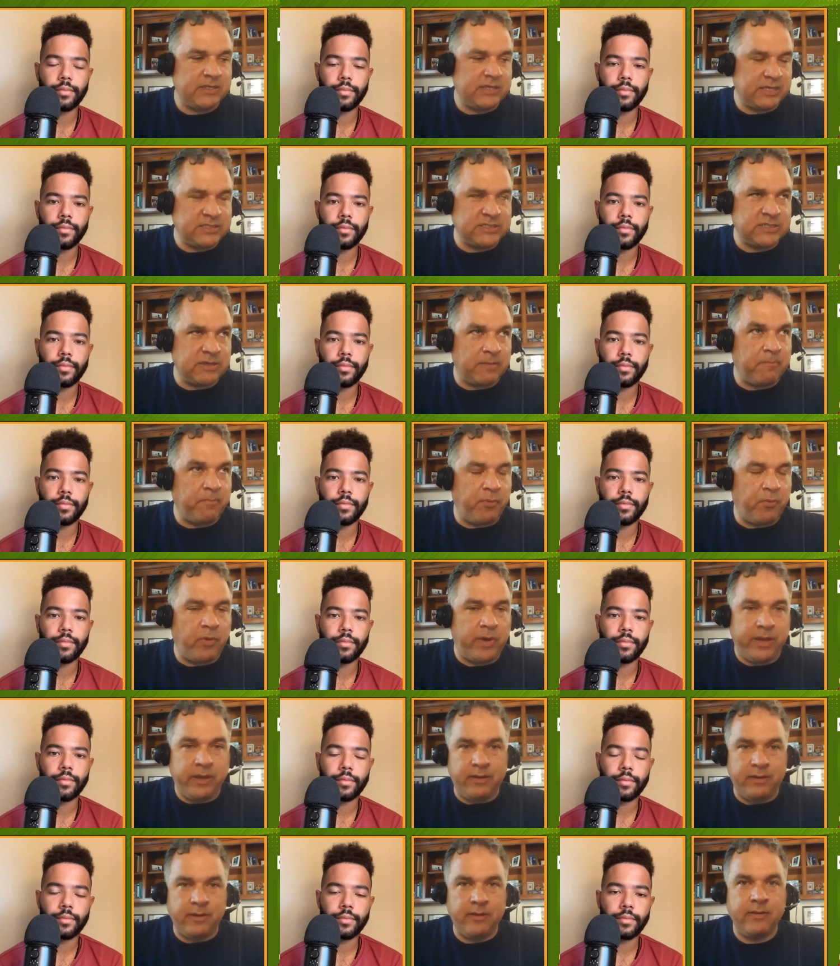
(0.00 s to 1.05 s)
Speaker 1: at some
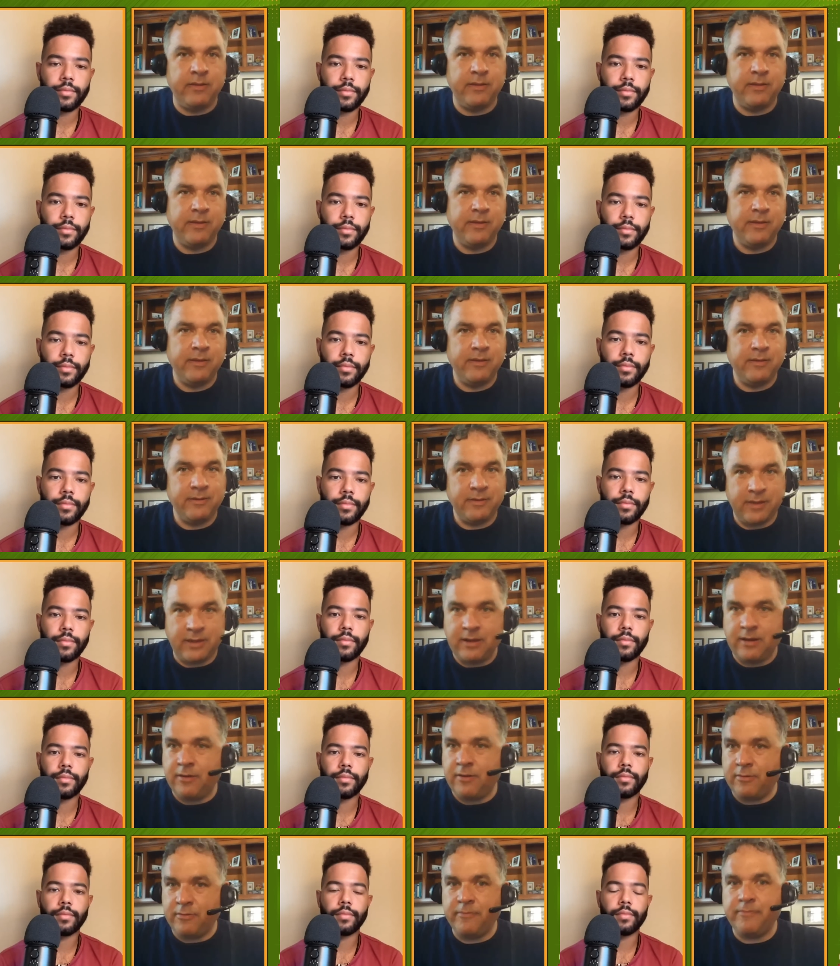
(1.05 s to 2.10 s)
point, you
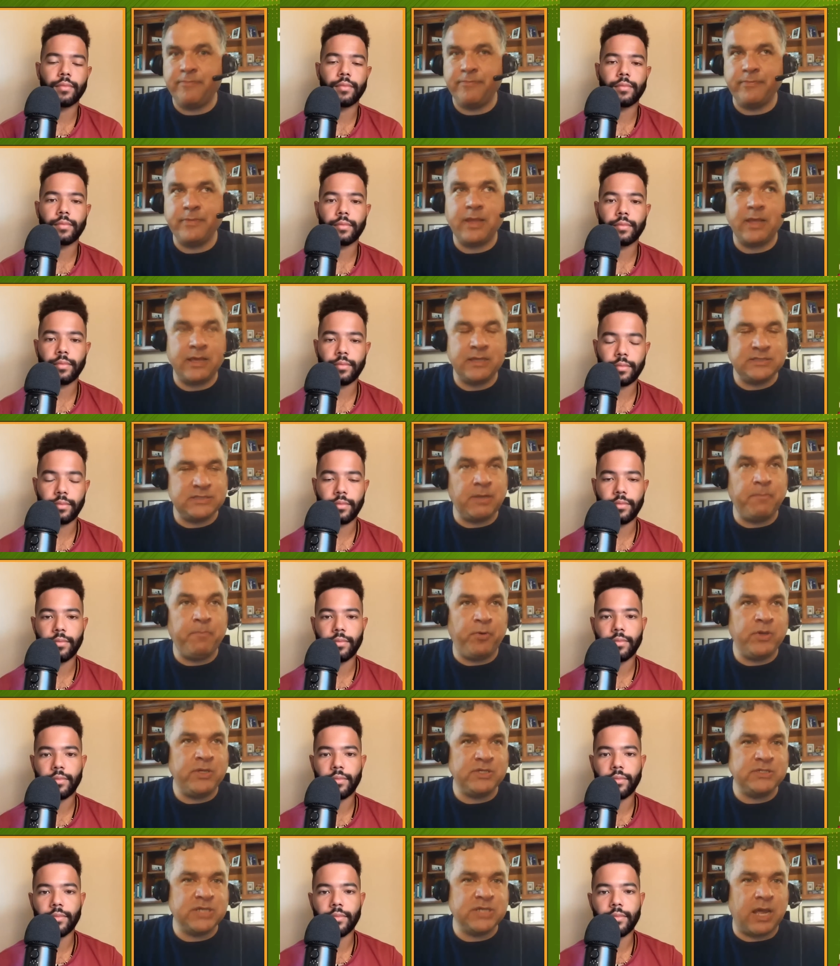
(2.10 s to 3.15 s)
know, at some
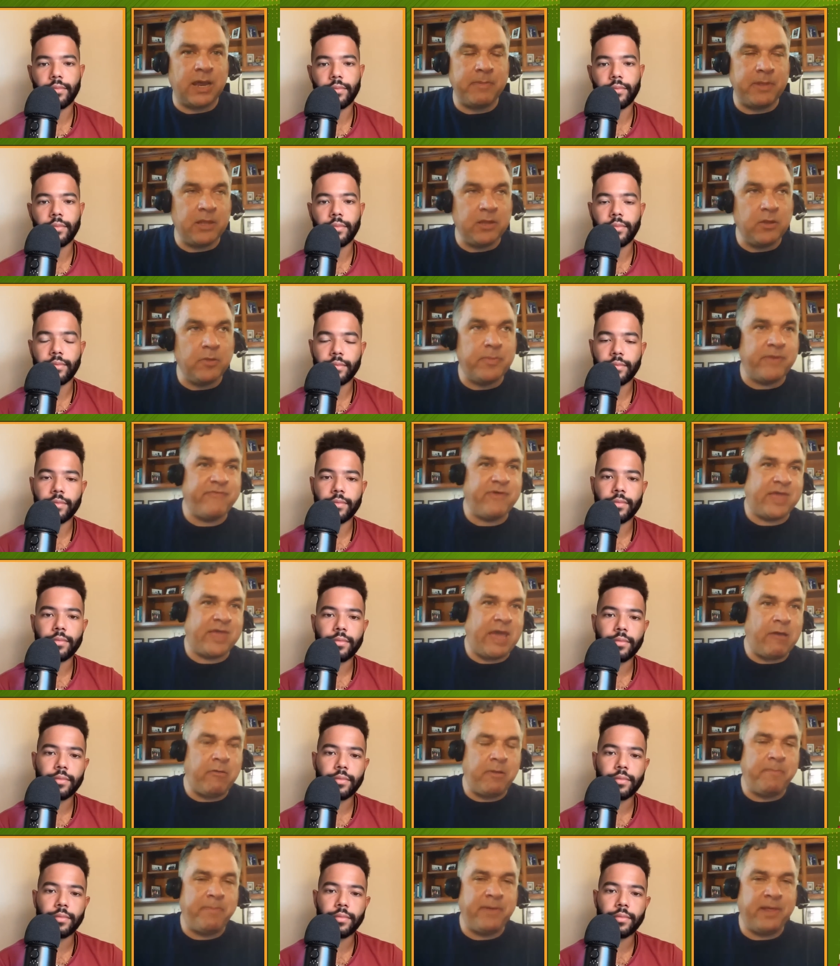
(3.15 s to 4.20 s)
point there's got to be a little bit of
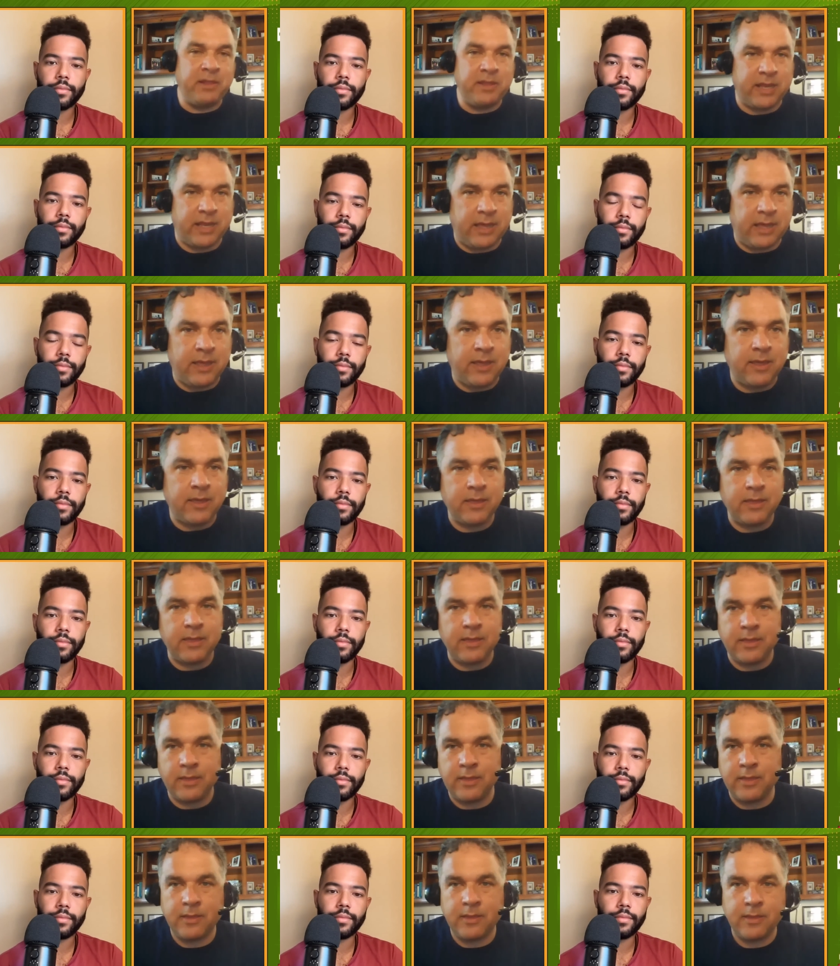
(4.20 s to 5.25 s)
accountability.
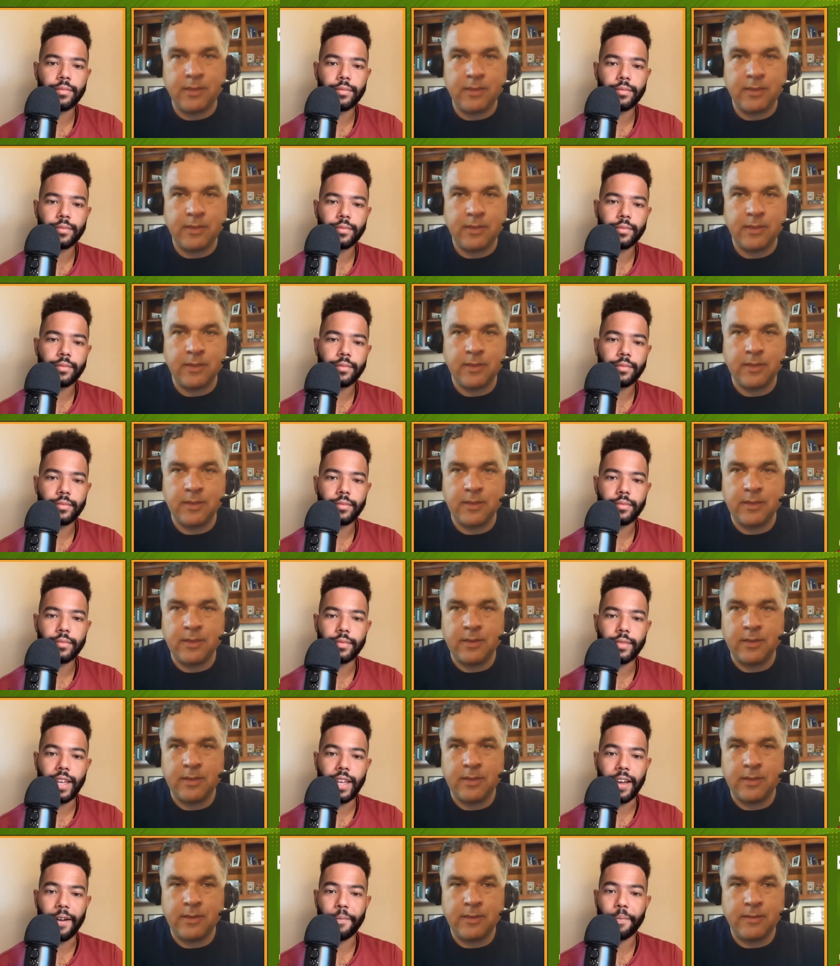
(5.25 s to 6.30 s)

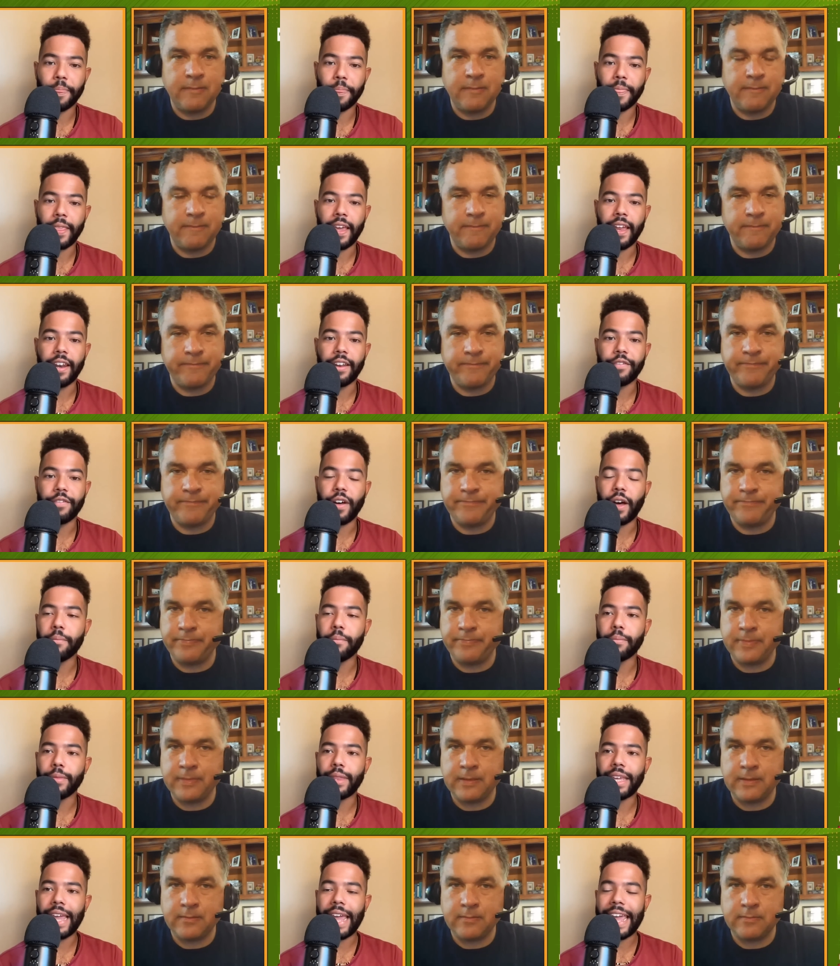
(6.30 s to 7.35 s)
Speaker 2: Yeah. And if I'm
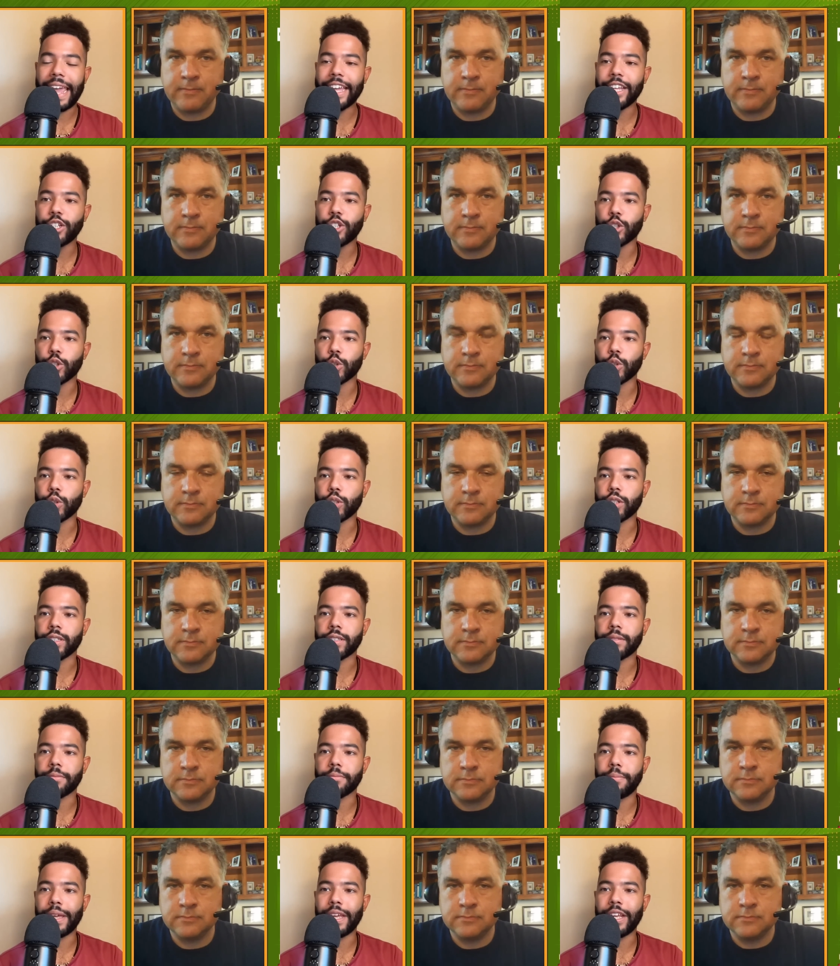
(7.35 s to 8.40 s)
the Angels
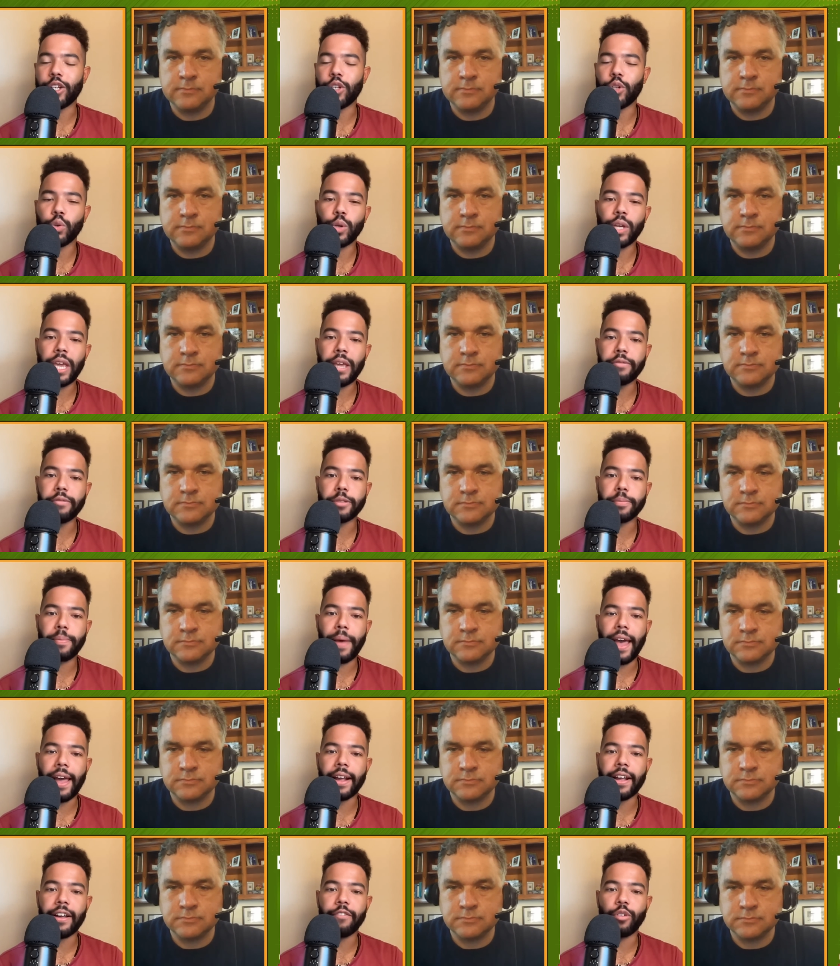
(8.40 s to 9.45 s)
being two games
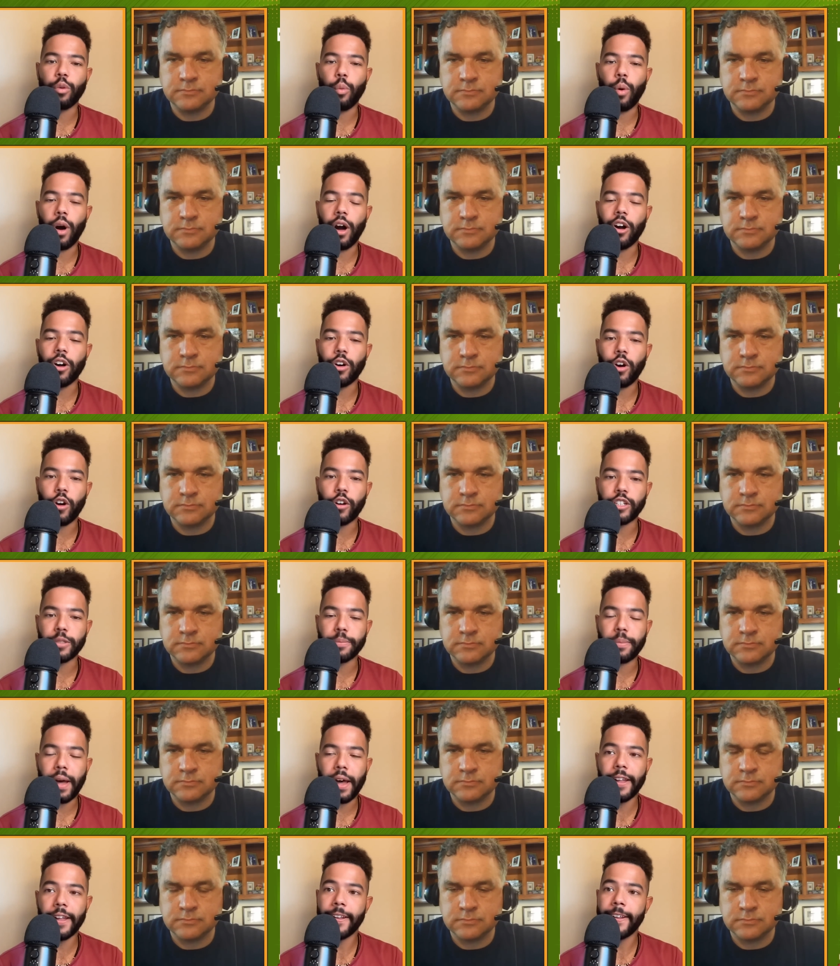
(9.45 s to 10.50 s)
back of a wild card
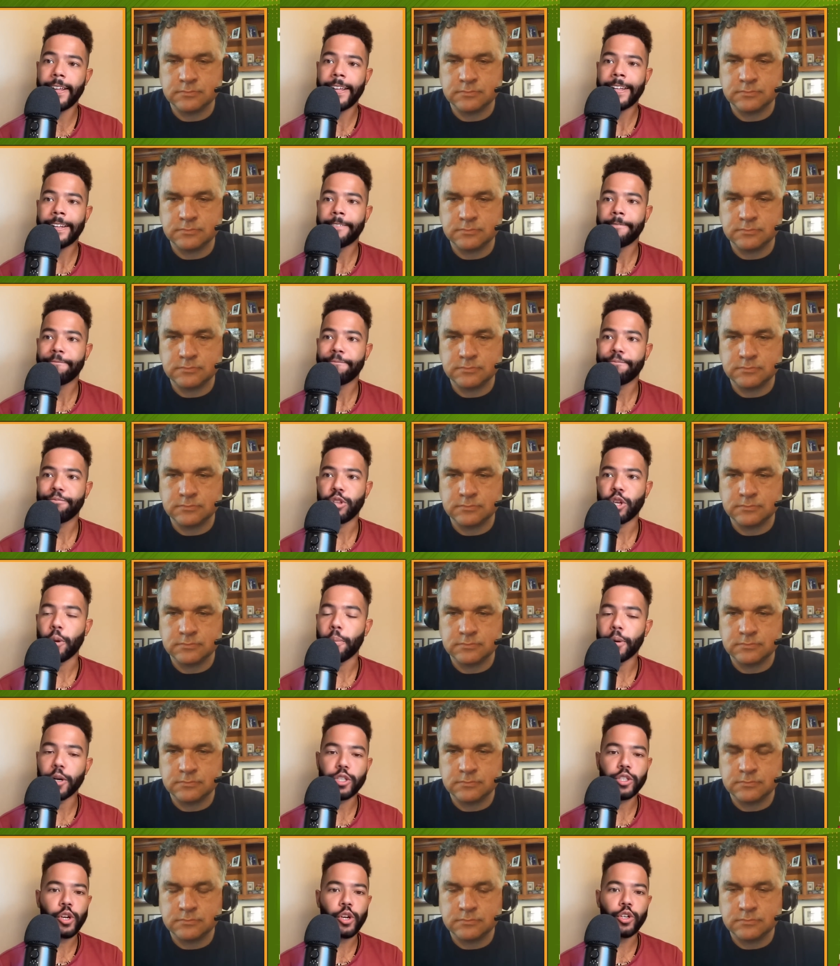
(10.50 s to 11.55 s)
spot, do you
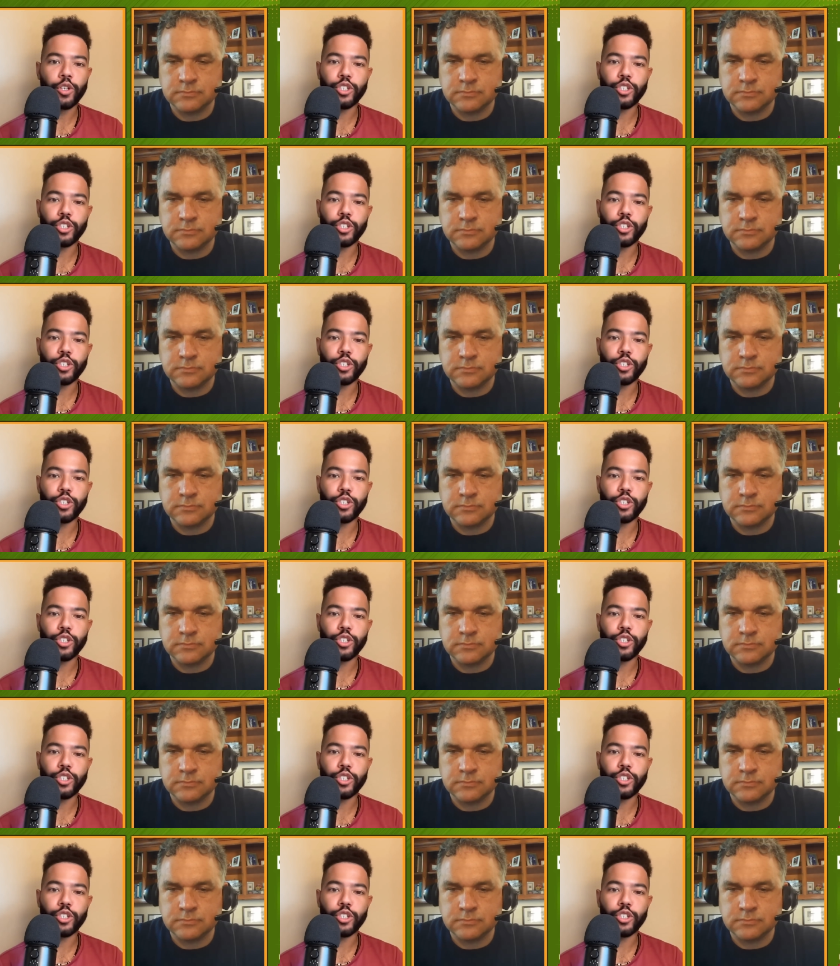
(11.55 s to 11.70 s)
push all your